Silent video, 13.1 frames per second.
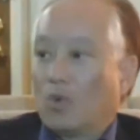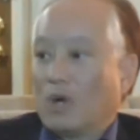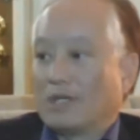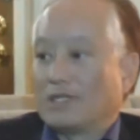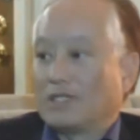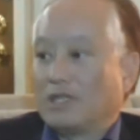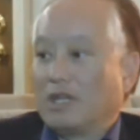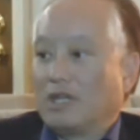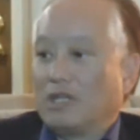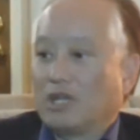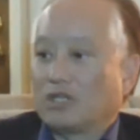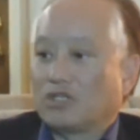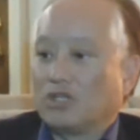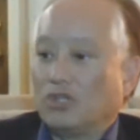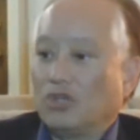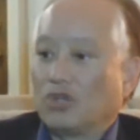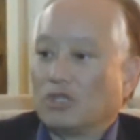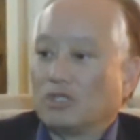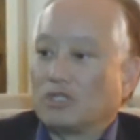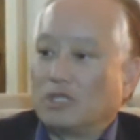Wellness and addiction you
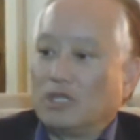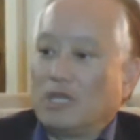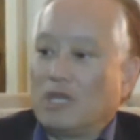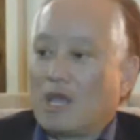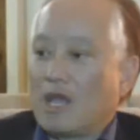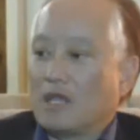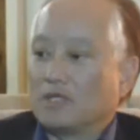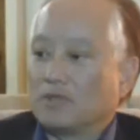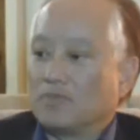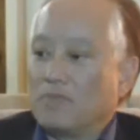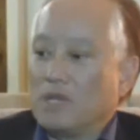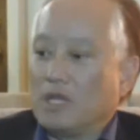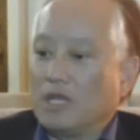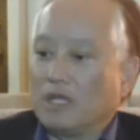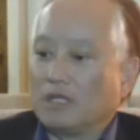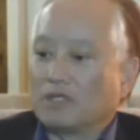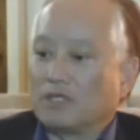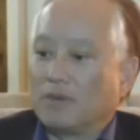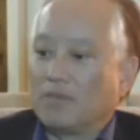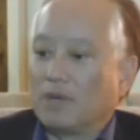can see as being
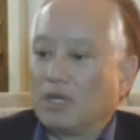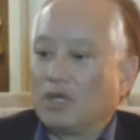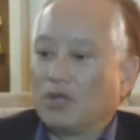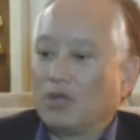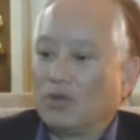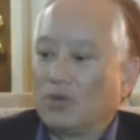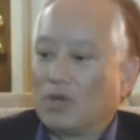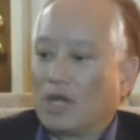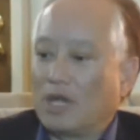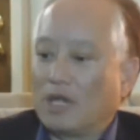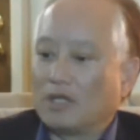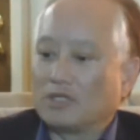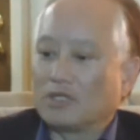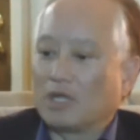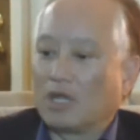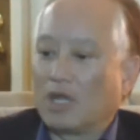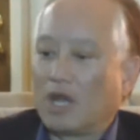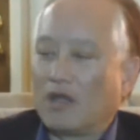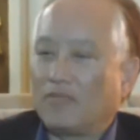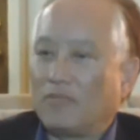somebody who has a
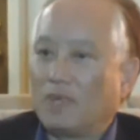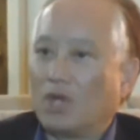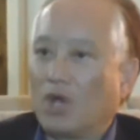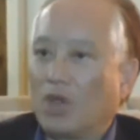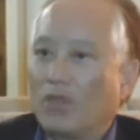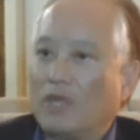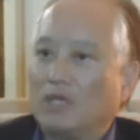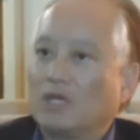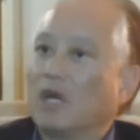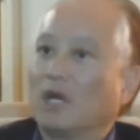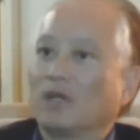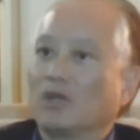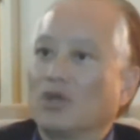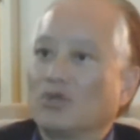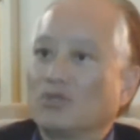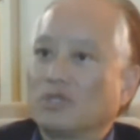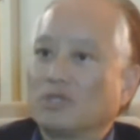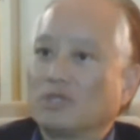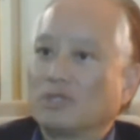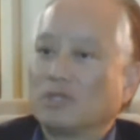life beyond their
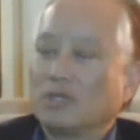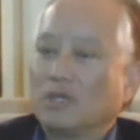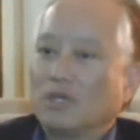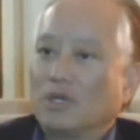diagnosis,